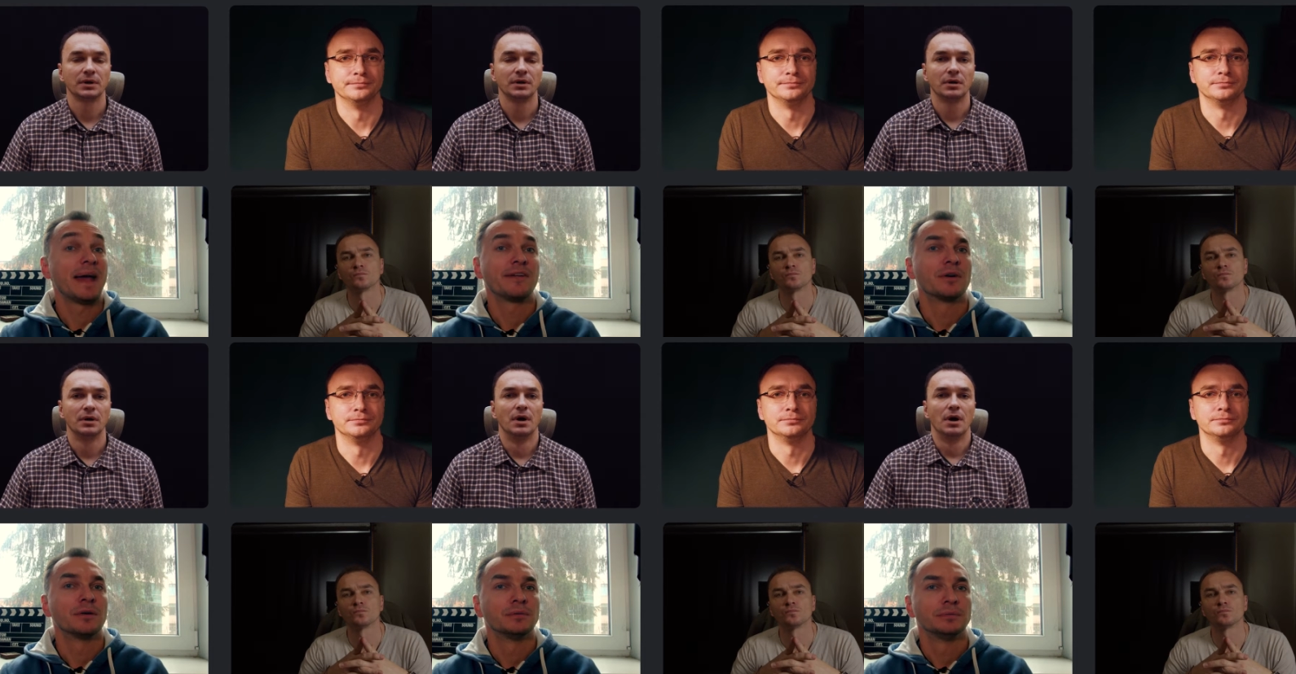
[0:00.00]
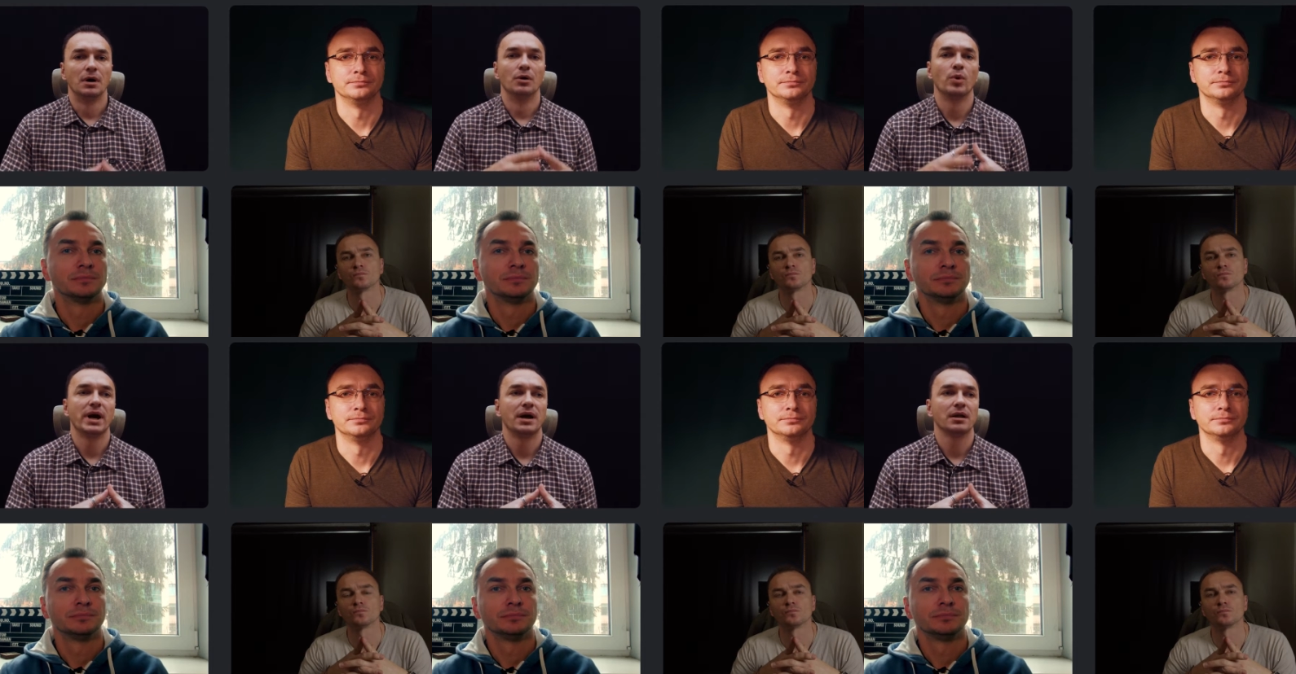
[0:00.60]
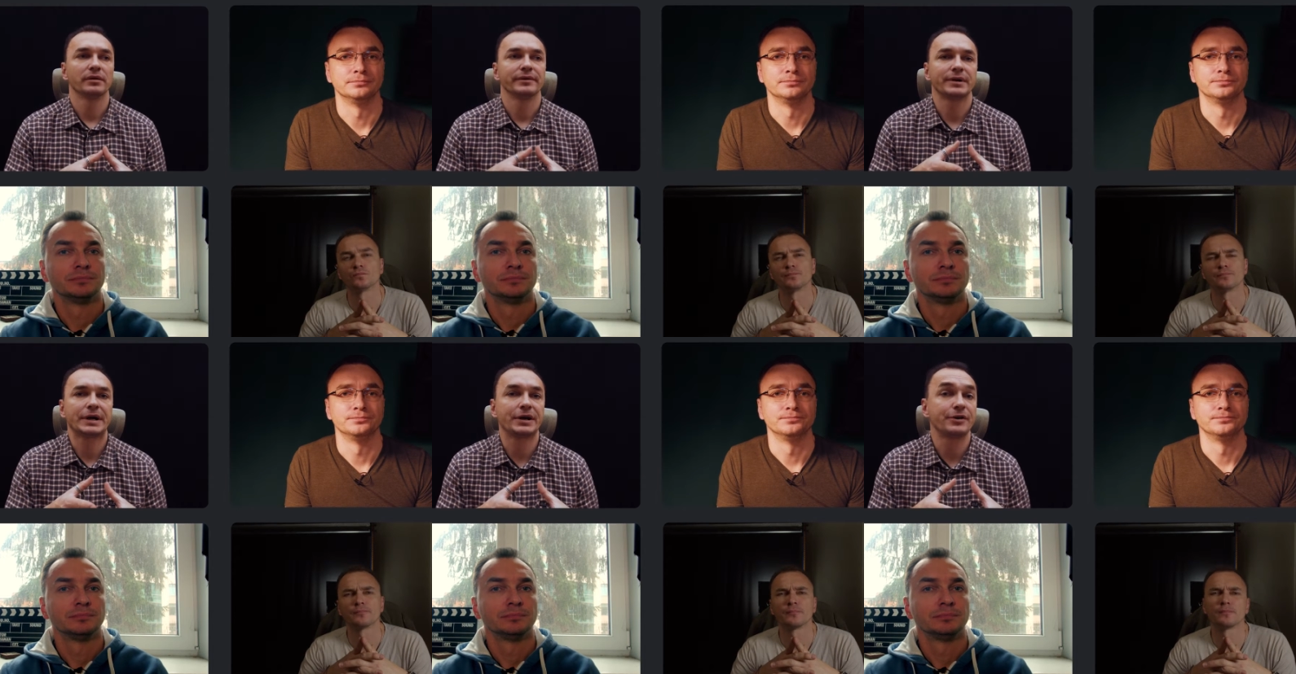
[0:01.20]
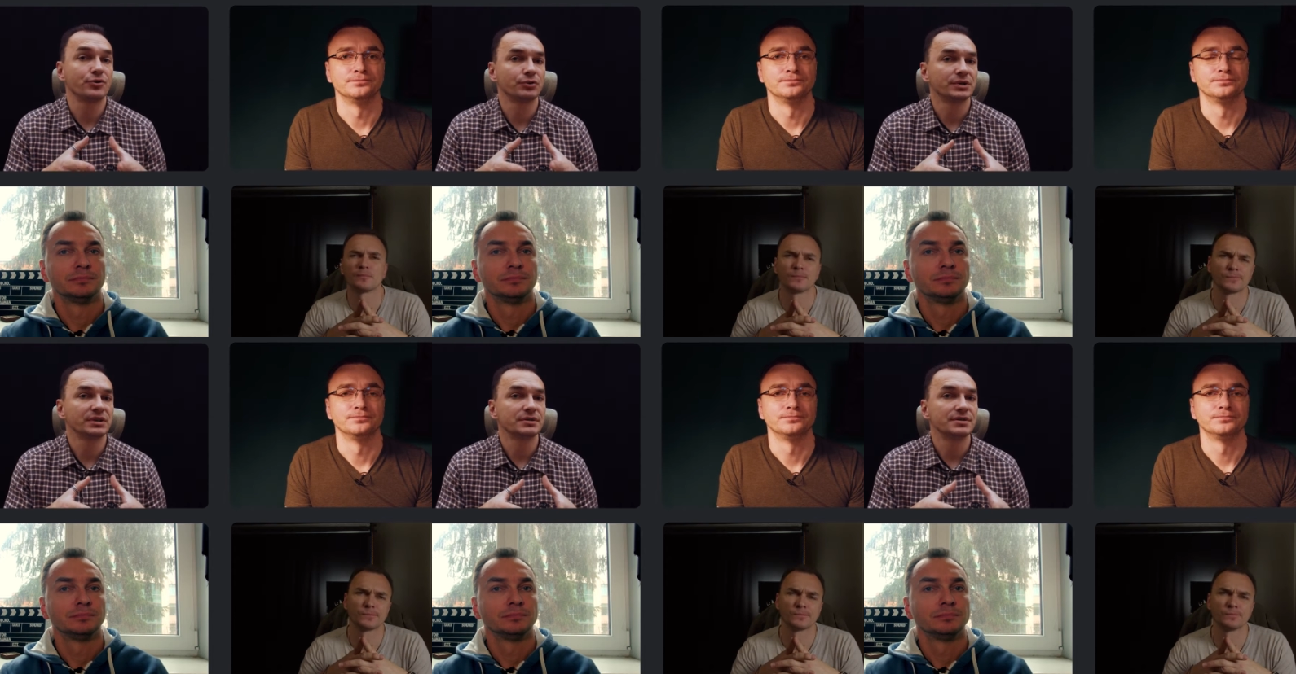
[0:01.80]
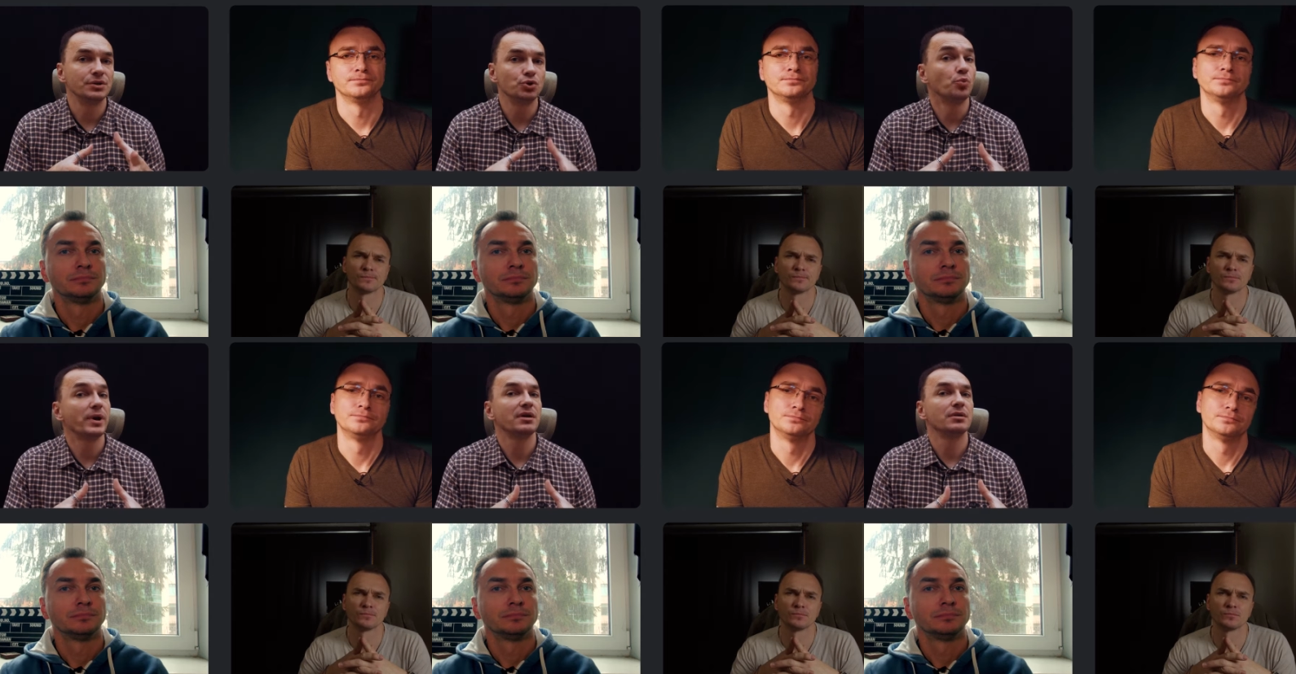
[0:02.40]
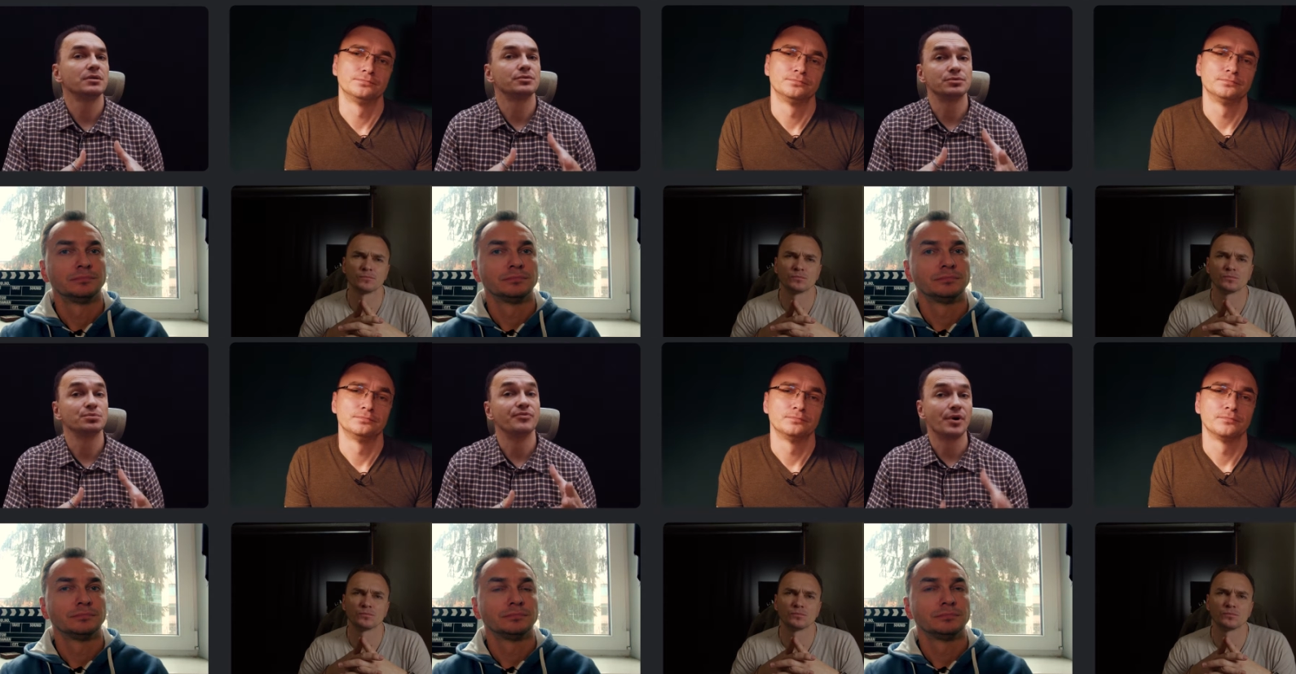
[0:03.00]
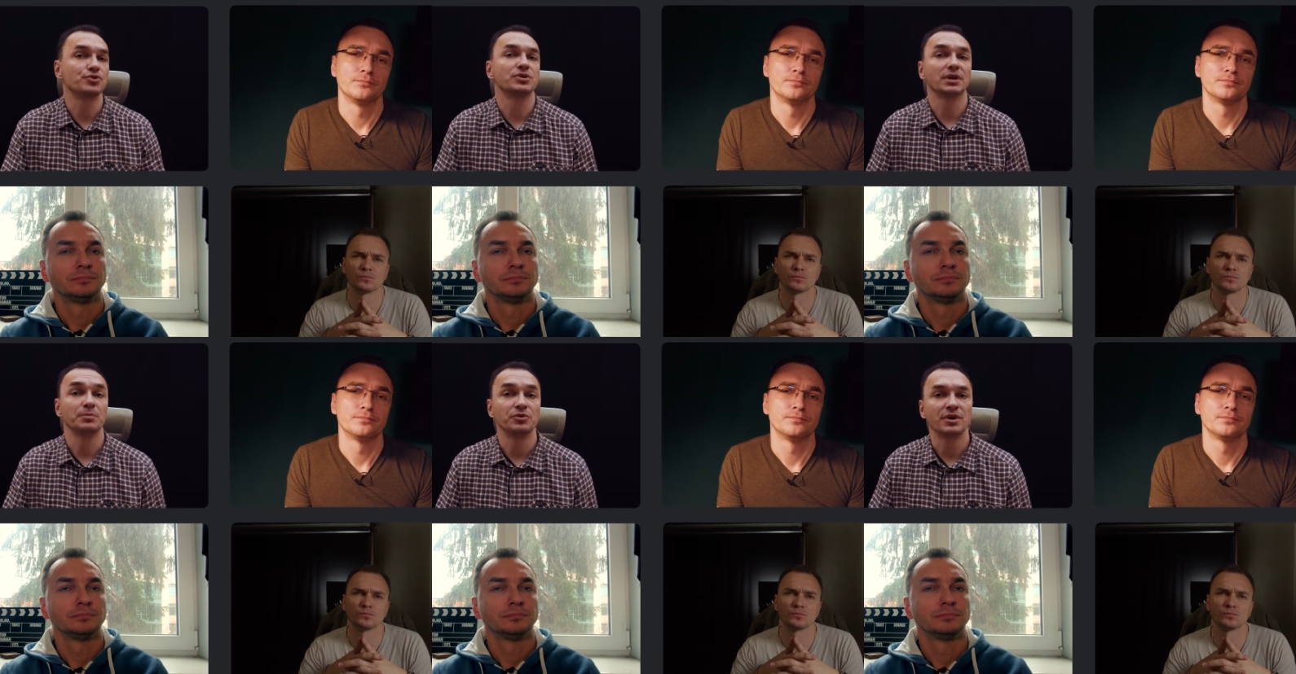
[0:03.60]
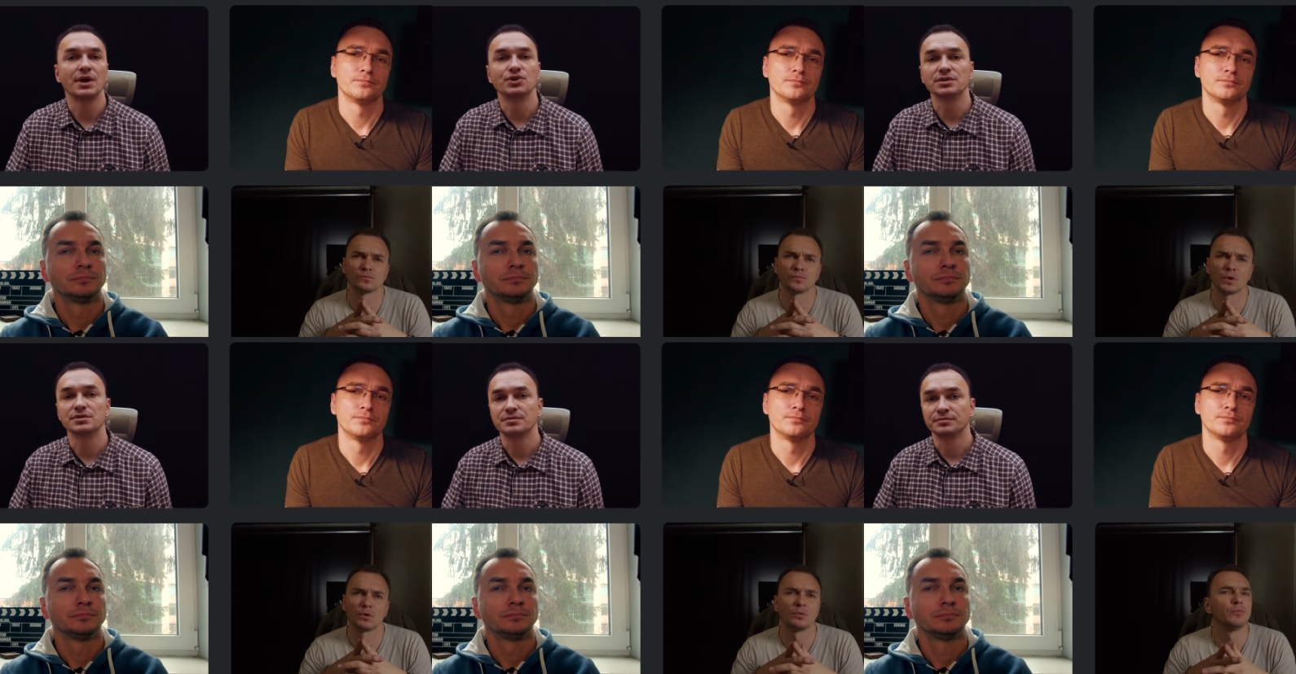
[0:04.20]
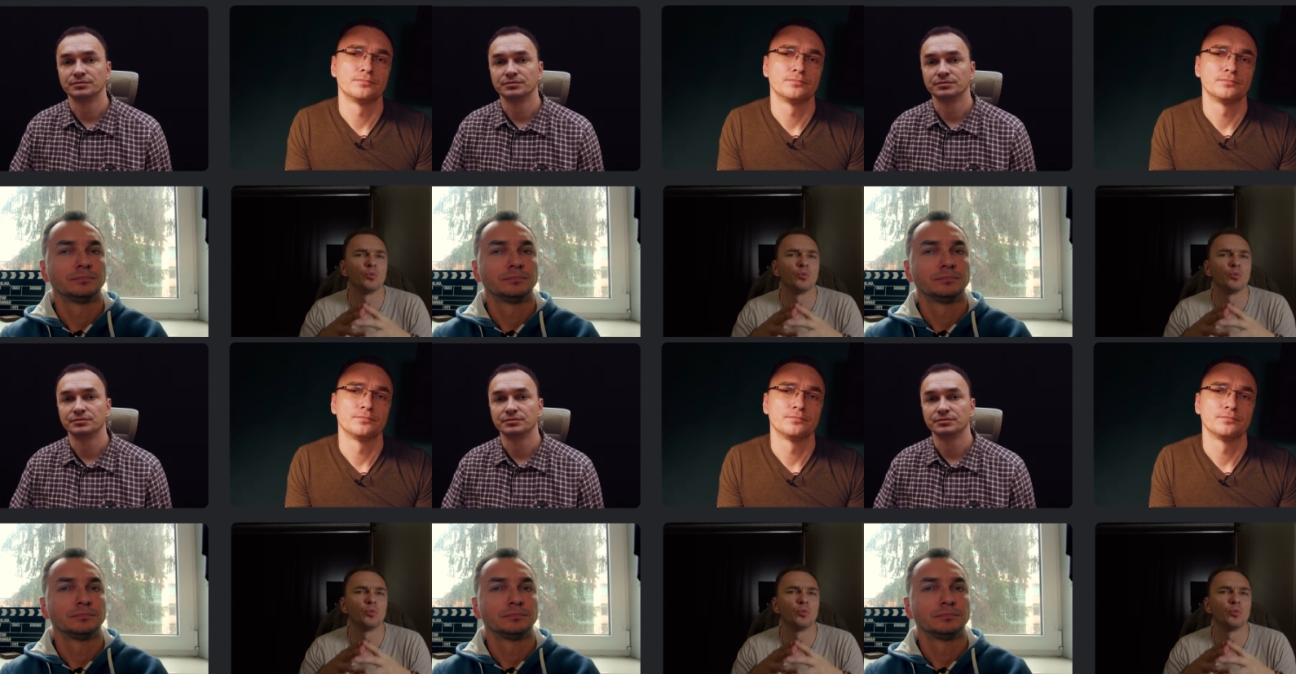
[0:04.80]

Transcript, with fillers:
Speaker 1: better? Well, Crewdle is a new way to do virtual communications.